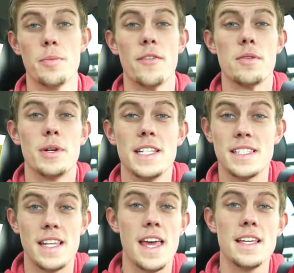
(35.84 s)
hope
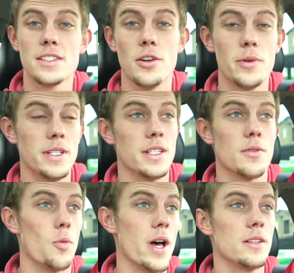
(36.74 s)
everybody's day is
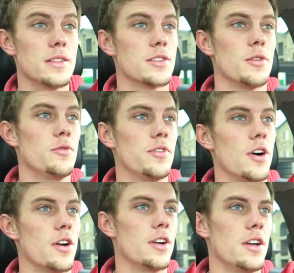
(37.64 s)
going well so
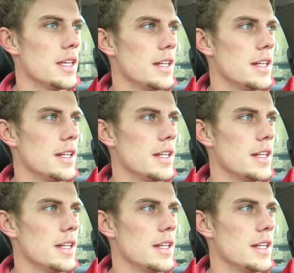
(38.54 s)
far.